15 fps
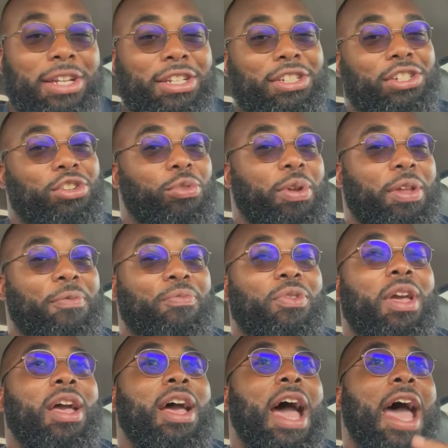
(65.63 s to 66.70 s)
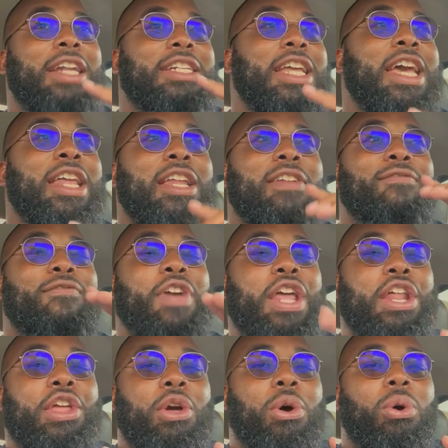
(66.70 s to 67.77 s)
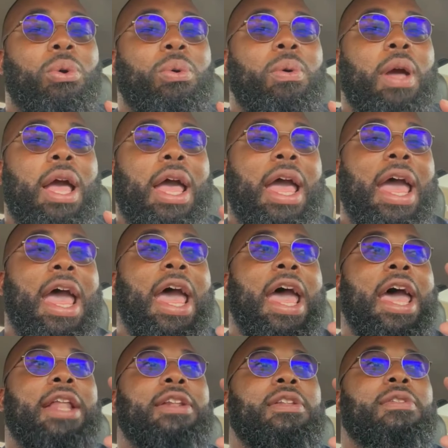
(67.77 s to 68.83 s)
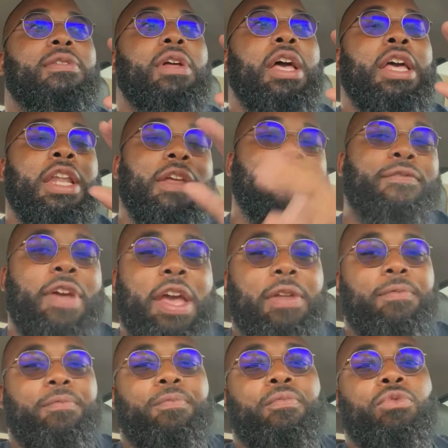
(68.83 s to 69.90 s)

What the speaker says: to this tree. I did a video at an event